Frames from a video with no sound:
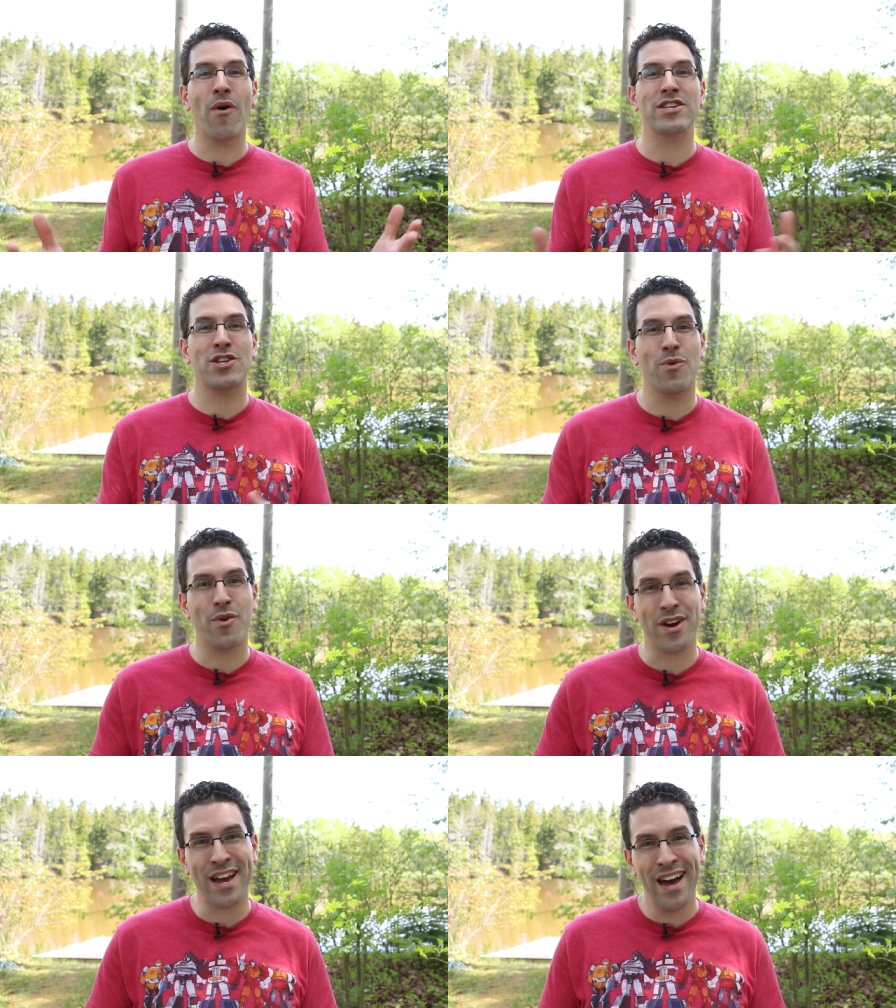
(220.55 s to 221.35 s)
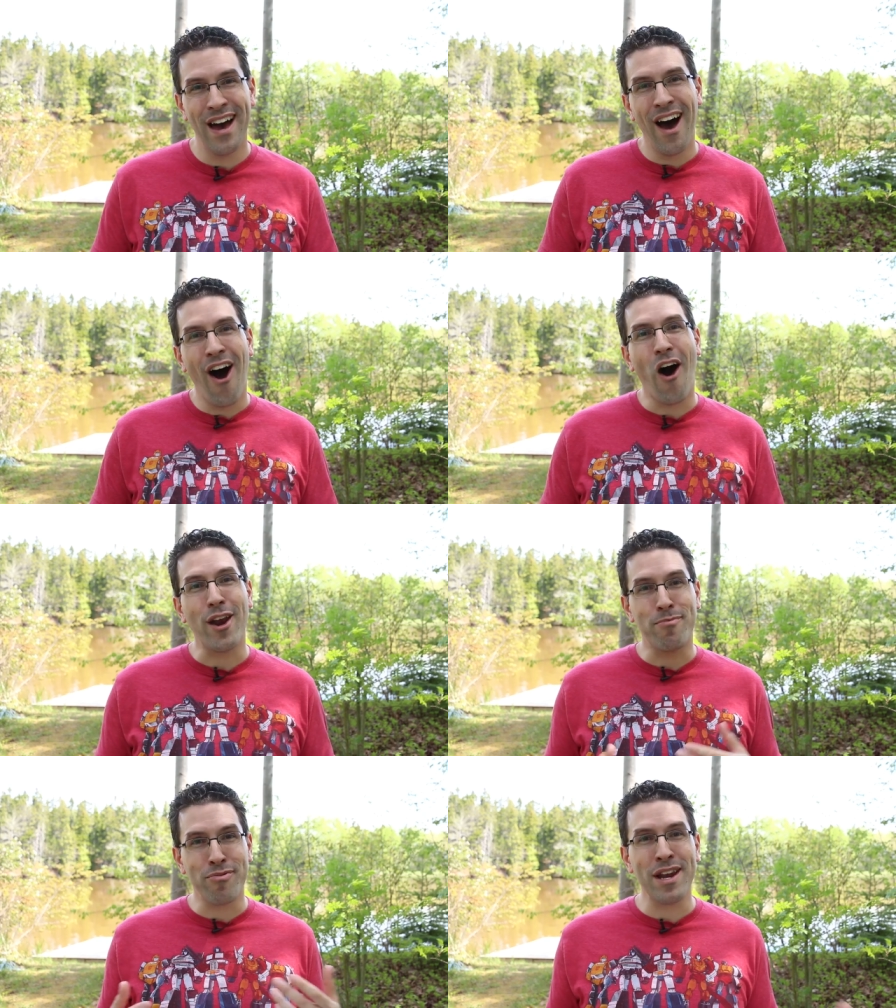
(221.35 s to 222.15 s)
wants to work
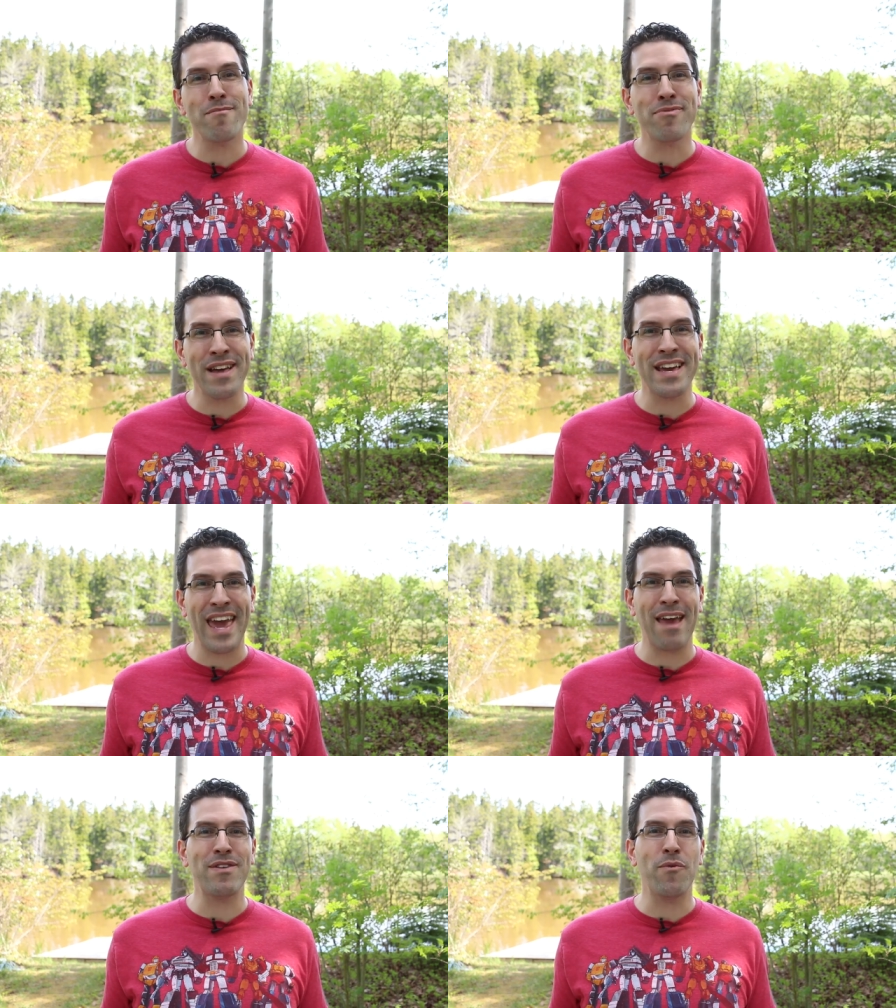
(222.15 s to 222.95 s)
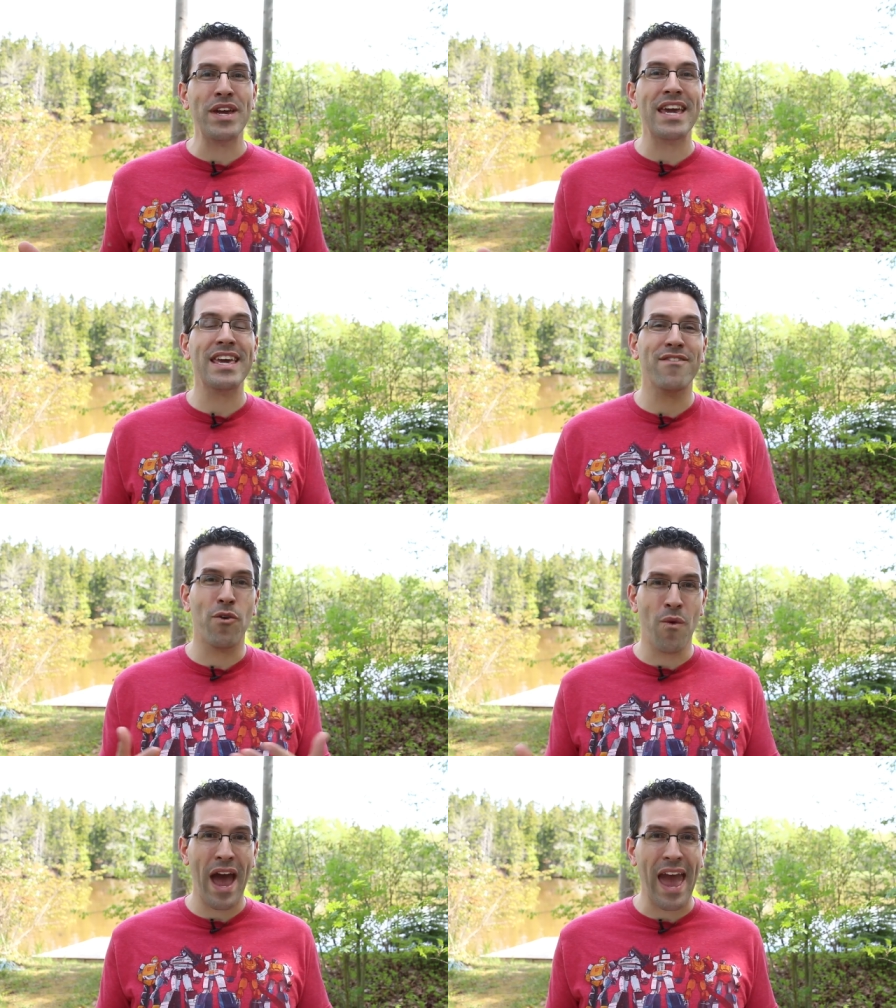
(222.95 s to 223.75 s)
on a print and play game that we can give
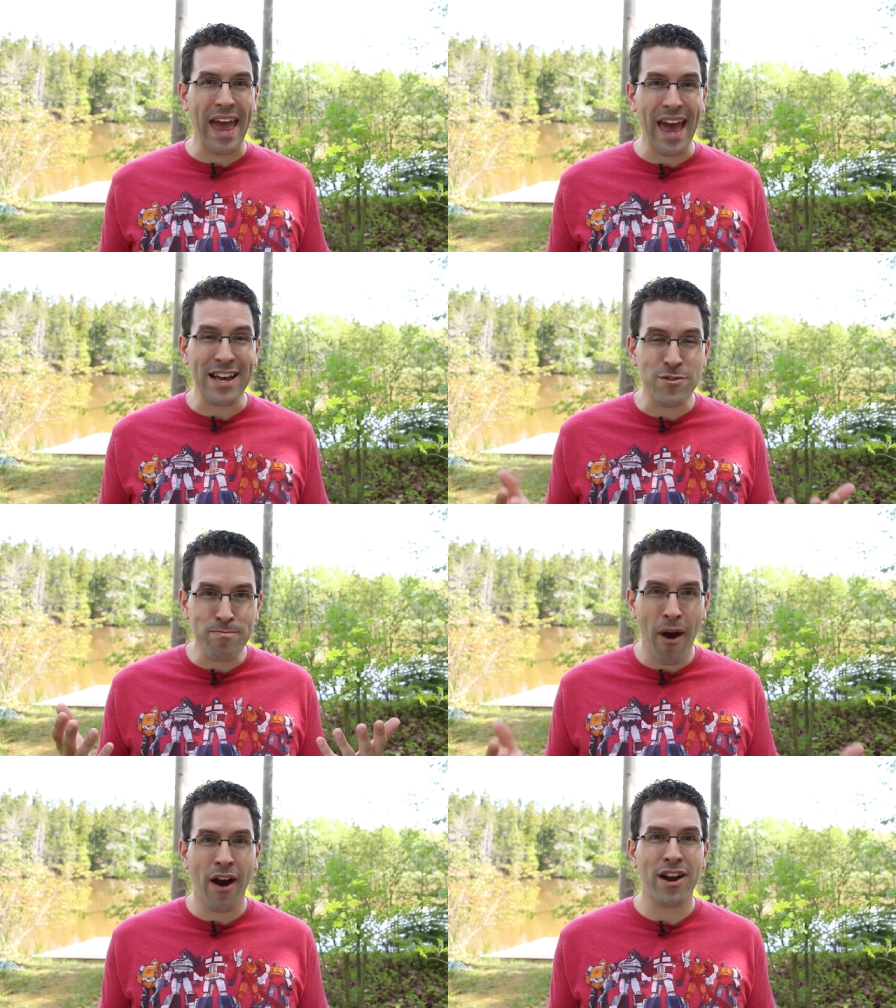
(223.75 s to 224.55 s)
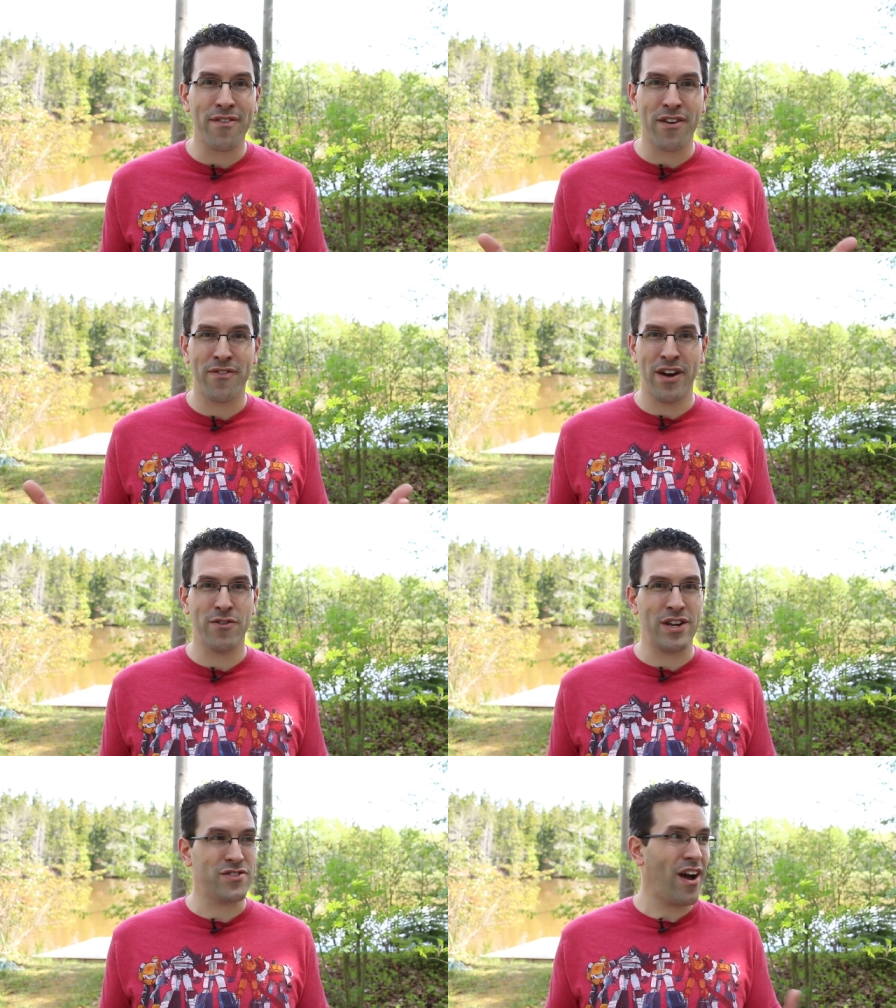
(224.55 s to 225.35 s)
away as part of our
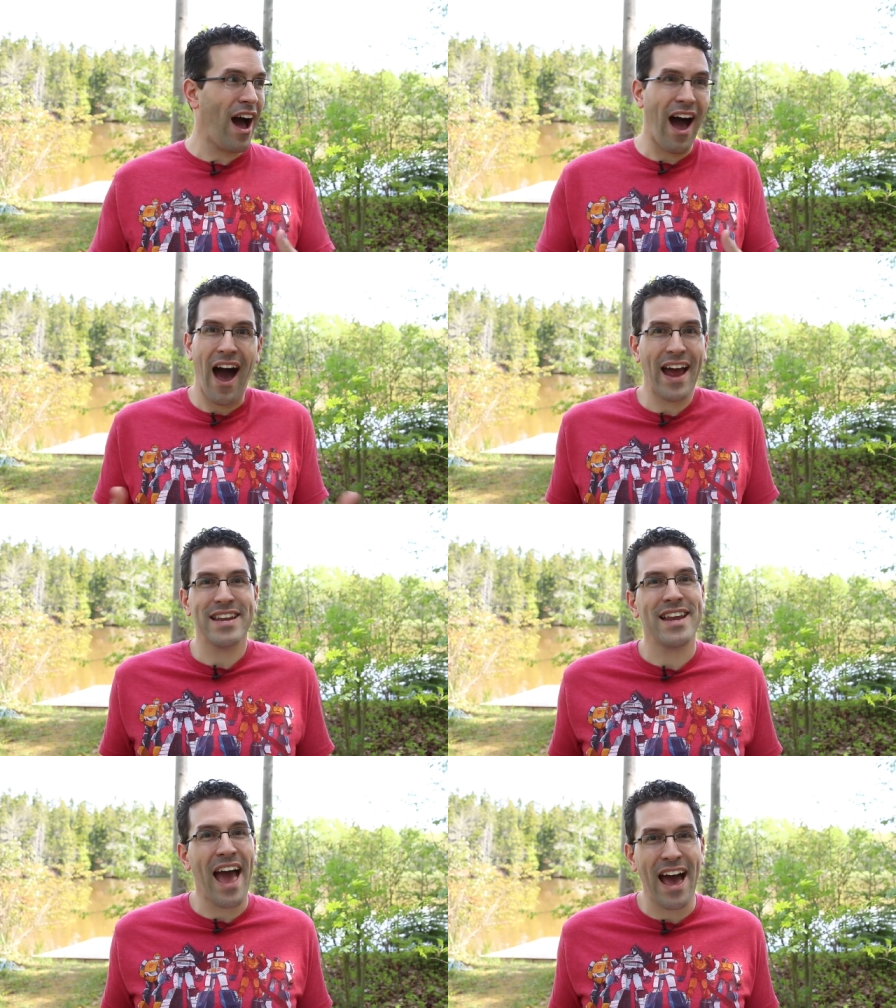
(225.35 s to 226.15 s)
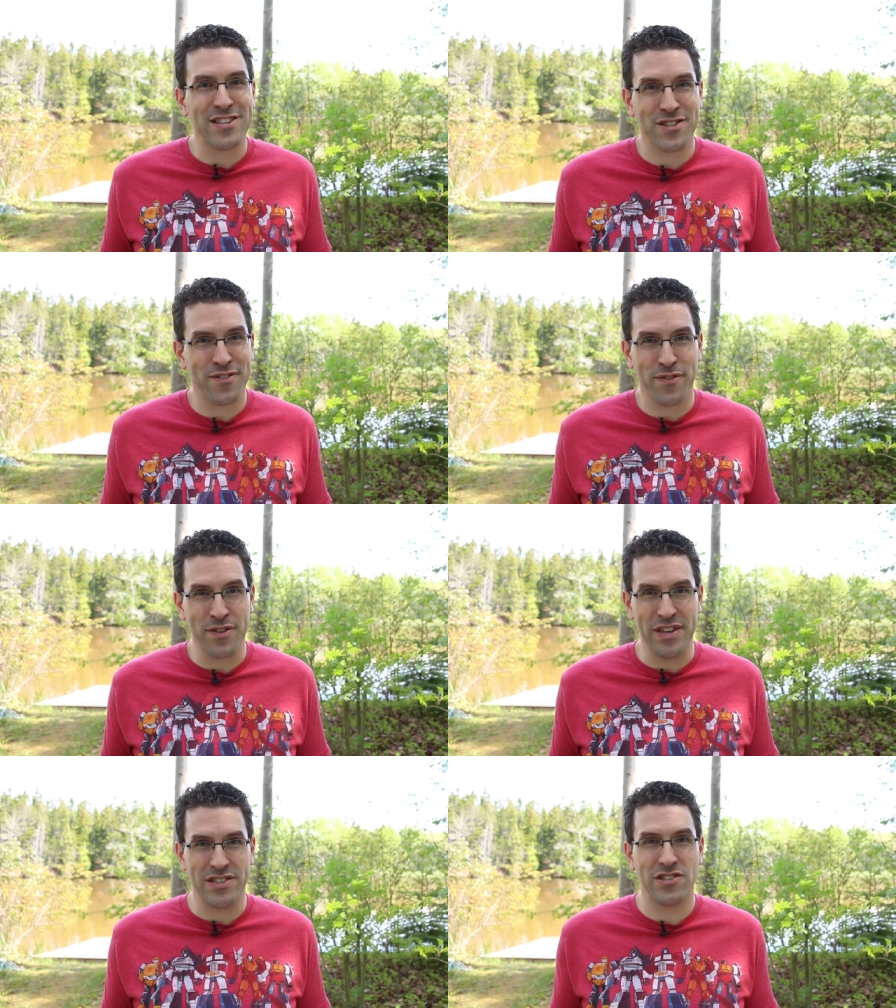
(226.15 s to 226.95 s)
fundraiser. I didn't ask
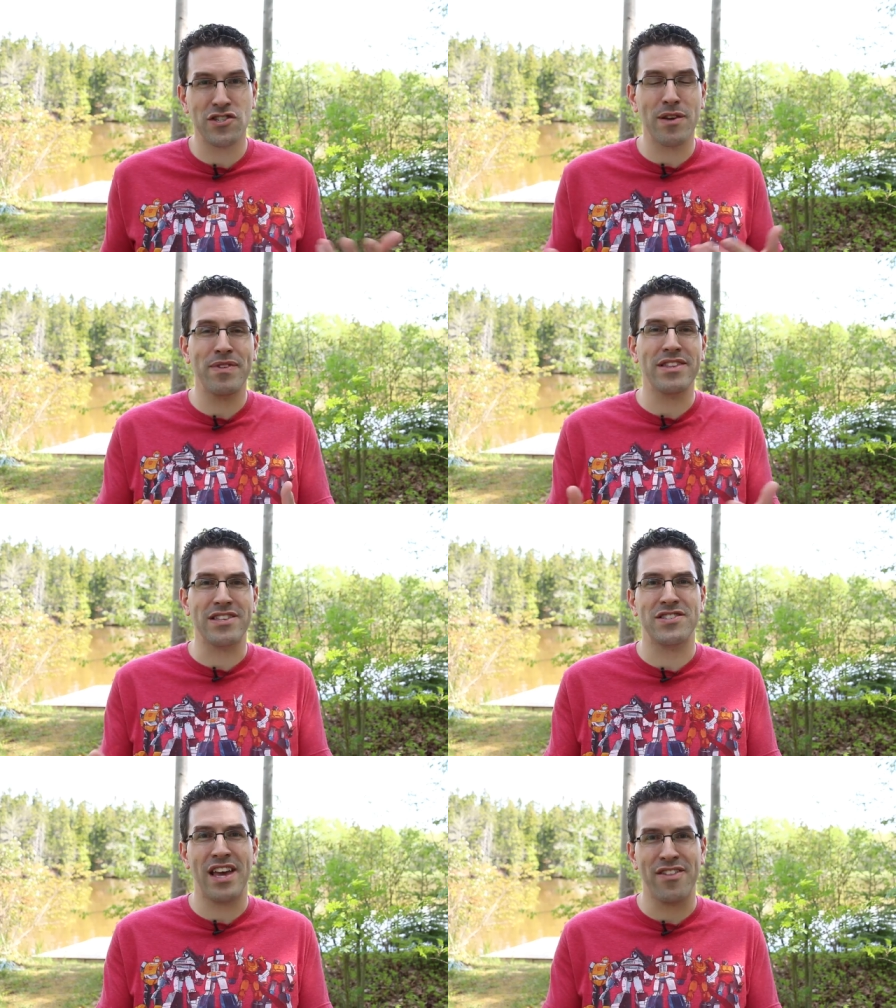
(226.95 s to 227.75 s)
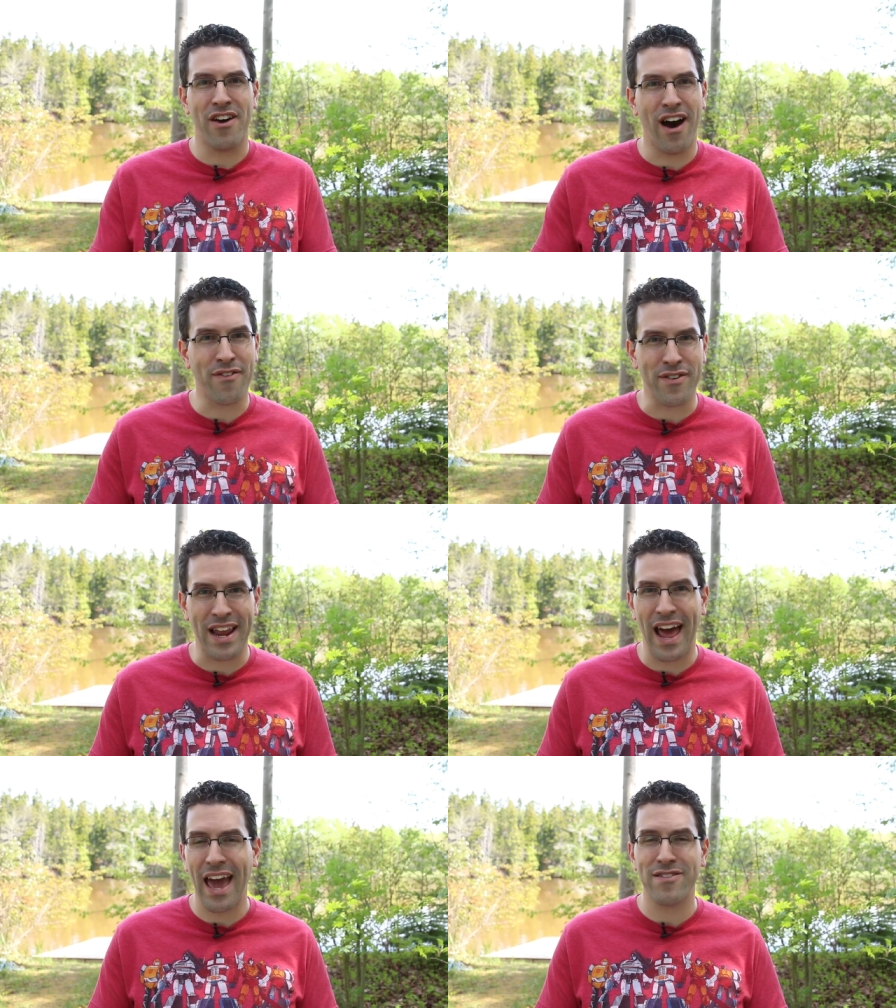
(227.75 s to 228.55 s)
for this. This is something that Seth offered,
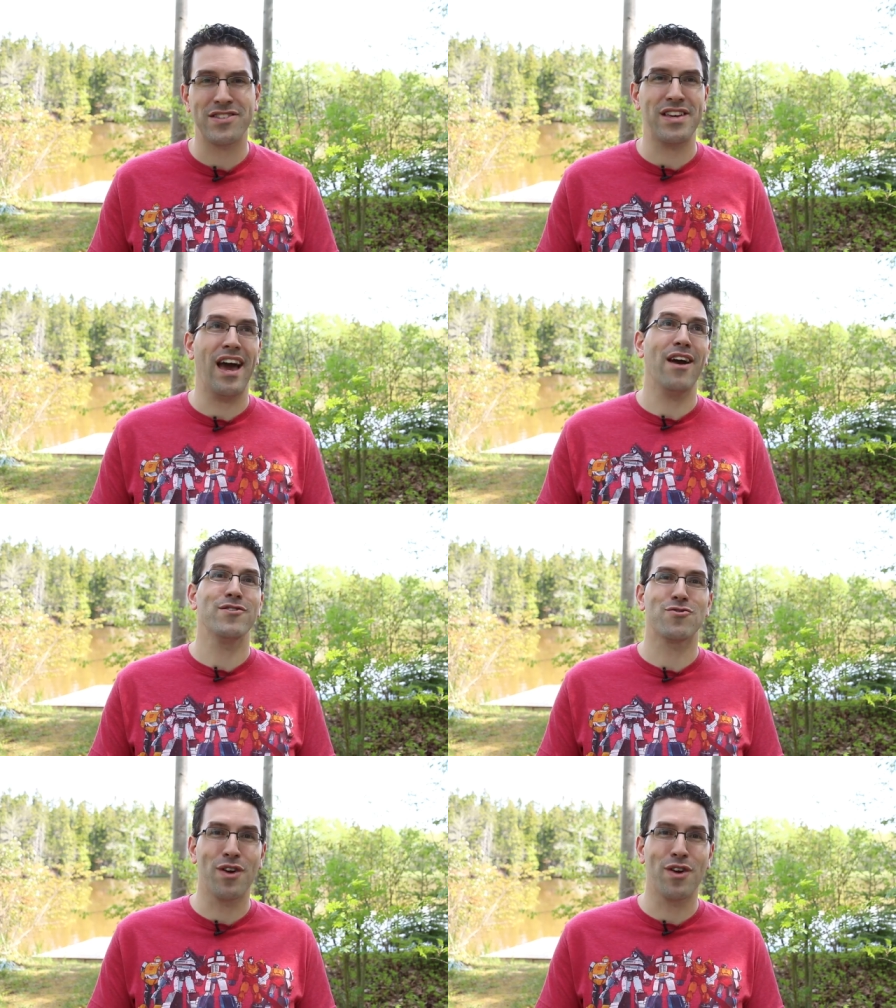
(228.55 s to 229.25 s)
and I have to say, I was